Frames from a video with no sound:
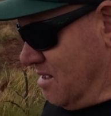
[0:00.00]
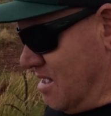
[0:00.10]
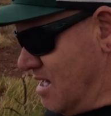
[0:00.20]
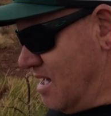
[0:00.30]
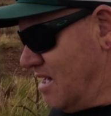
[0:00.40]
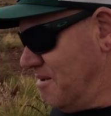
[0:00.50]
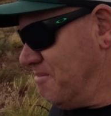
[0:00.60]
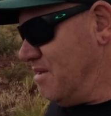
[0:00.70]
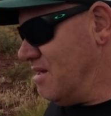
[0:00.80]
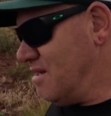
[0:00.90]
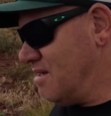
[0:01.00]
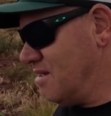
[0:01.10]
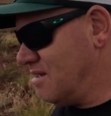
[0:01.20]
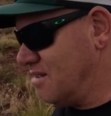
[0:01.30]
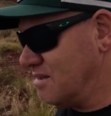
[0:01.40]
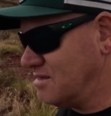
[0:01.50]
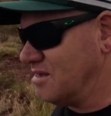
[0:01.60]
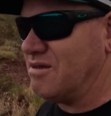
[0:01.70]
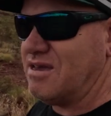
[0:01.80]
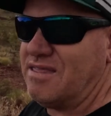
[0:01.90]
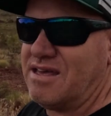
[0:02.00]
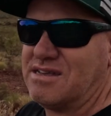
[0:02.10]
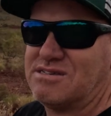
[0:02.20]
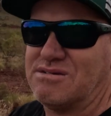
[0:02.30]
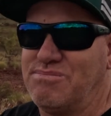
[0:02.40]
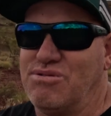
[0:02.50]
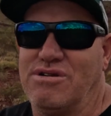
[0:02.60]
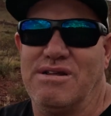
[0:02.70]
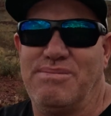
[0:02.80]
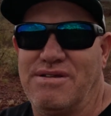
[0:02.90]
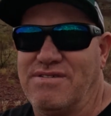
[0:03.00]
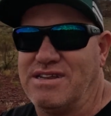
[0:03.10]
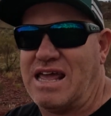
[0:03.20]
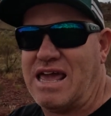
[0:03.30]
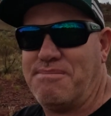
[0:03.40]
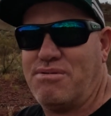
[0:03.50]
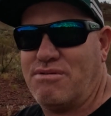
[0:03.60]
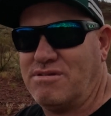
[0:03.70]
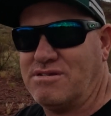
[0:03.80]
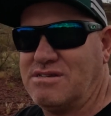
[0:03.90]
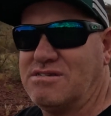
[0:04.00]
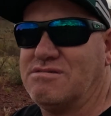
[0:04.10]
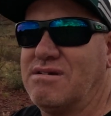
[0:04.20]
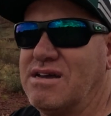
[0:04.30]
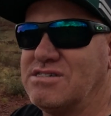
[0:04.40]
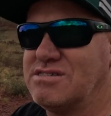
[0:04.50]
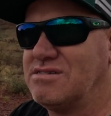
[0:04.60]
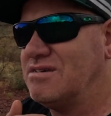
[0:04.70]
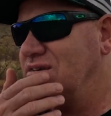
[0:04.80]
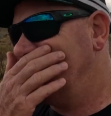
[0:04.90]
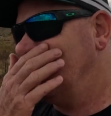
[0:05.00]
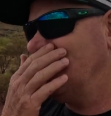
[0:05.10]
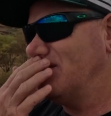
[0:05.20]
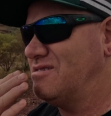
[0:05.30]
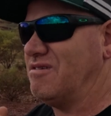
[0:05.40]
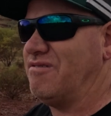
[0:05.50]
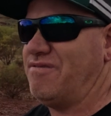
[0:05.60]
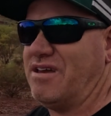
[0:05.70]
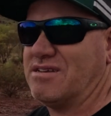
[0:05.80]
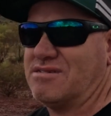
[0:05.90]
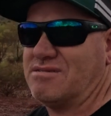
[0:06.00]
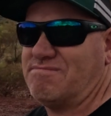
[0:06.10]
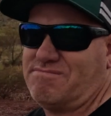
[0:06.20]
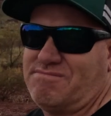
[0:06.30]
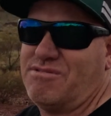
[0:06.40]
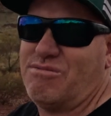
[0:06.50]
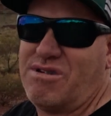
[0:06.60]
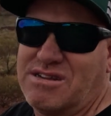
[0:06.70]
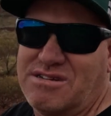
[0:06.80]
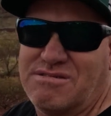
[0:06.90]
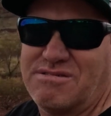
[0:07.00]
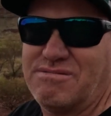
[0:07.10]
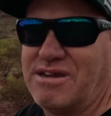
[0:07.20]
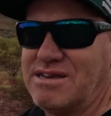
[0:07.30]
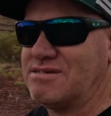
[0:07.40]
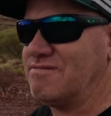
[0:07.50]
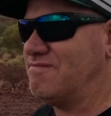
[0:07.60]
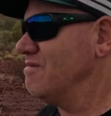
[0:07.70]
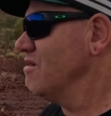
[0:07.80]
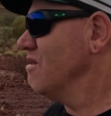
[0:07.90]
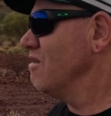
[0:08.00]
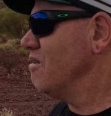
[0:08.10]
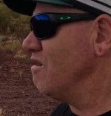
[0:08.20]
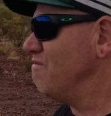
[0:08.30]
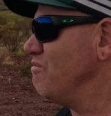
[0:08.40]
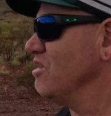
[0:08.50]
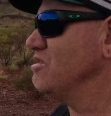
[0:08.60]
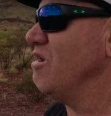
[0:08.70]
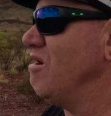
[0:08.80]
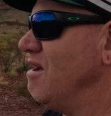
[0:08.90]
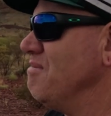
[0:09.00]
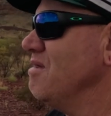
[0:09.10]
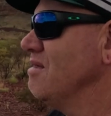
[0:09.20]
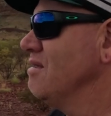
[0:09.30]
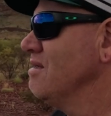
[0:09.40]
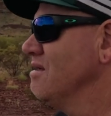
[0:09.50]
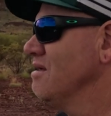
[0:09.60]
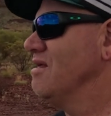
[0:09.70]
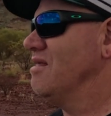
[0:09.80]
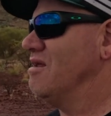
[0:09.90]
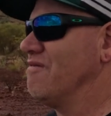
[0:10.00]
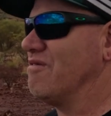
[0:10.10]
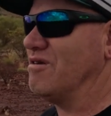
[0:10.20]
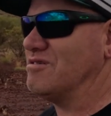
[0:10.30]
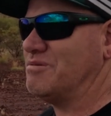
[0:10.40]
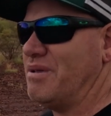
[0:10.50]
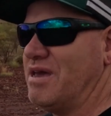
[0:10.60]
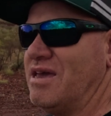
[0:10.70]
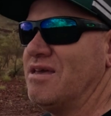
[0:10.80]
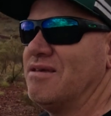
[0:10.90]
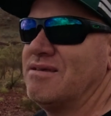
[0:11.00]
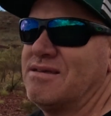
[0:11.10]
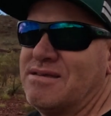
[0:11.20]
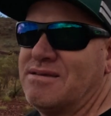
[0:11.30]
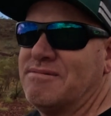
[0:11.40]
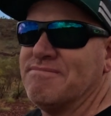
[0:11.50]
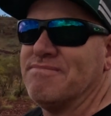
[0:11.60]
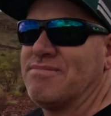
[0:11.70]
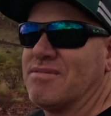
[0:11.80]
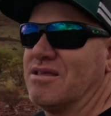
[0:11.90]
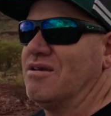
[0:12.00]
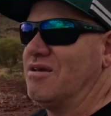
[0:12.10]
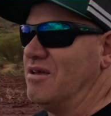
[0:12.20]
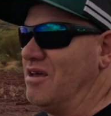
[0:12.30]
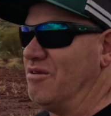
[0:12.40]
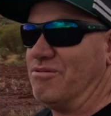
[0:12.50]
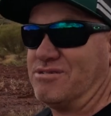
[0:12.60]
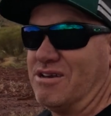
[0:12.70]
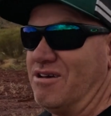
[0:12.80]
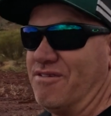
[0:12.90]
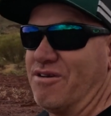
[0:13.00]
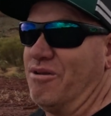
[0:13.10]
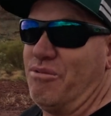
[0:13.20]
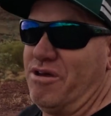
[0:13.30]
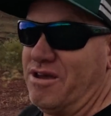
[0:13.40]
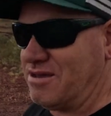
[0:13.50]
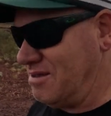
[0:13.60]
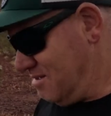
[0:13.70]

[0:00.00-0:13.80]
So yeah, that's sort of putting a bit of a damper on the situation. Sort of affects 1 to 2 weeks of my time that I've got spare. And also I've got to work.